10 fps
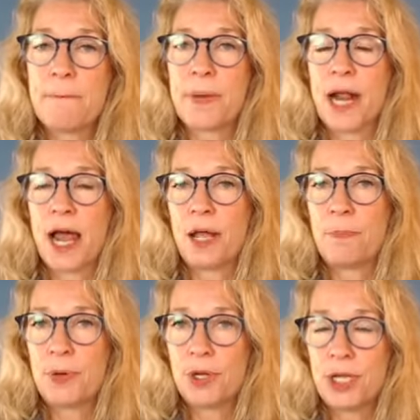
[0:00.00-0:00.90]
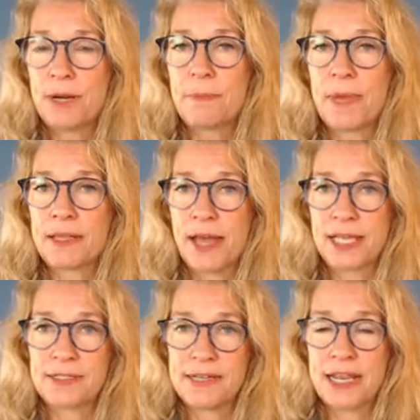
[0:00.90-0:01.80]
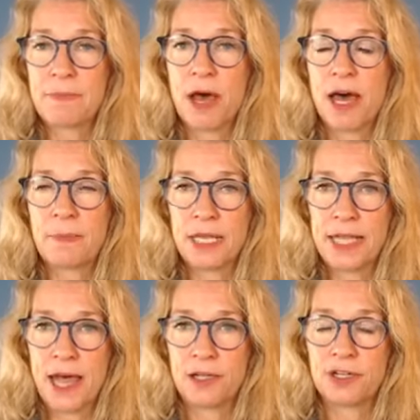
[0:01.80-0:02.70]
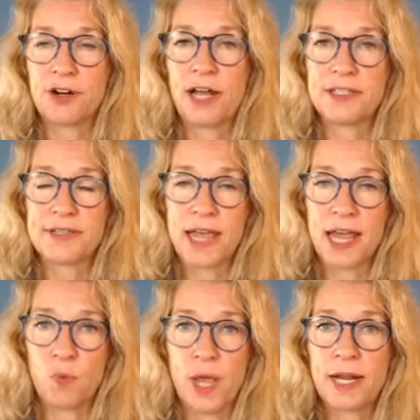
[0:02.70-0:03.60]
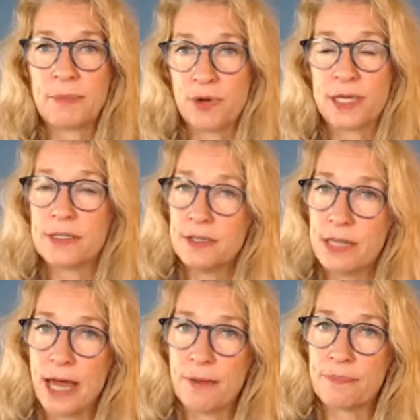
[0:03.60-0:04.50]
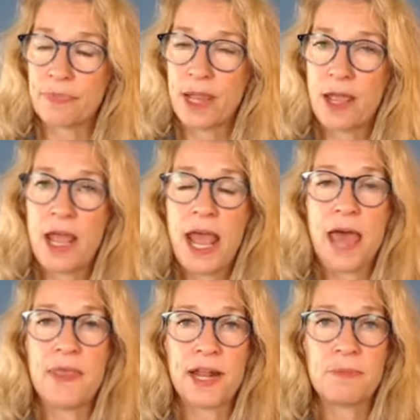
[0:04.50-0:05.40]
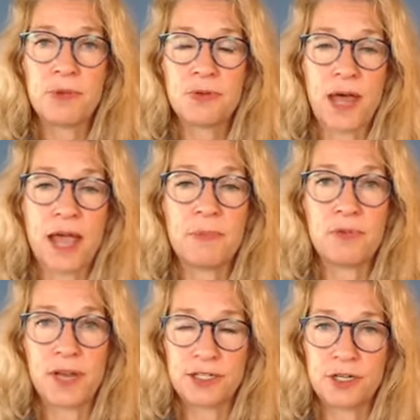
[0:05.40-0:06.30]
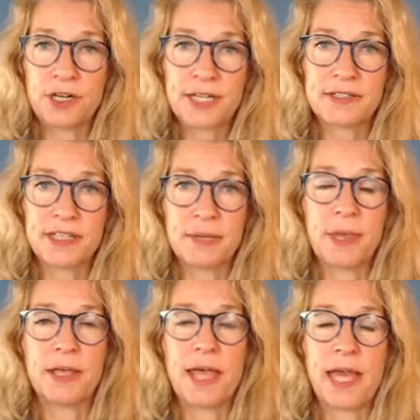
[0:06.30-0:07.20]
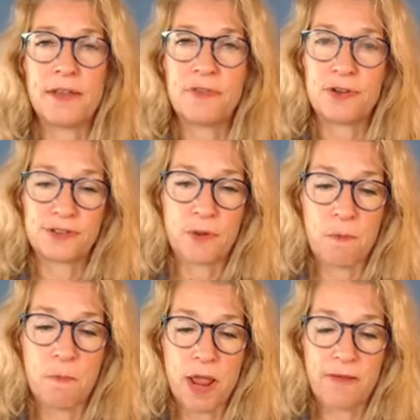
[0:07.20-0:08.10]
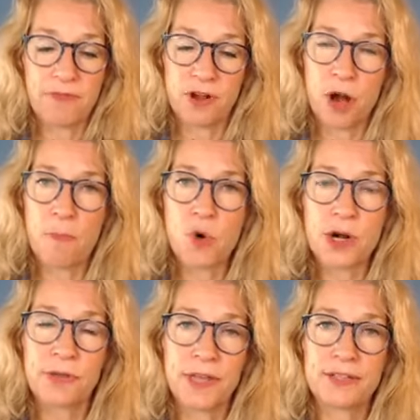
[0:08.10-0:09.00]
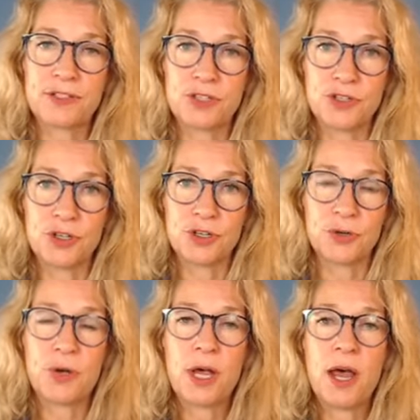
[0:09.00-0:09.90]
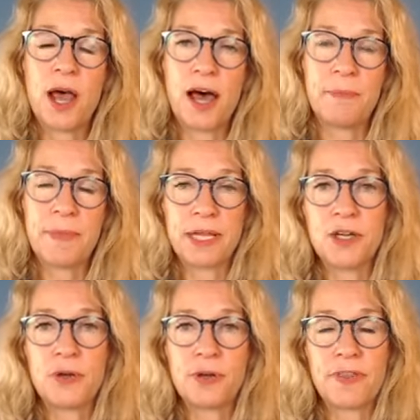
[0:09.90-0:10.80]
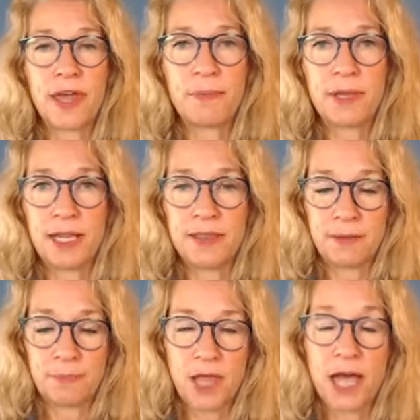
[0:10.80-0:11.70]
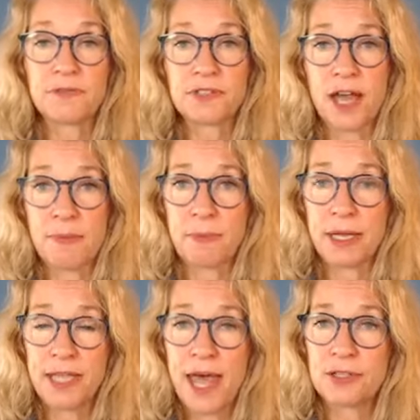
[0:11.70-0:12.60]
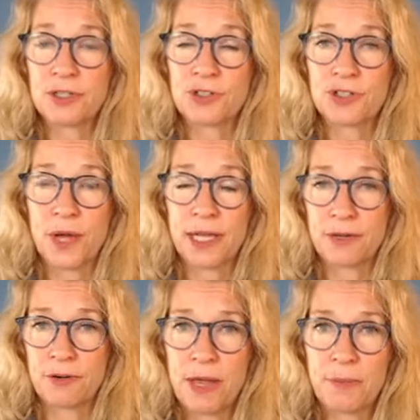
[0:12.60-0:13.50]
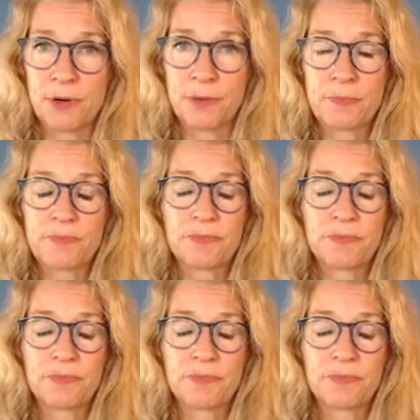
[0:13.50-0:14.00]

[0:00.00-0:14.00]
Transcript: but I'll put my client's name on my calendar. I'll decide when I'm going to do that. And then I move on to her next email. And if there are more things to do, I'll make a note of them in the block of time on my calendar so I can remember.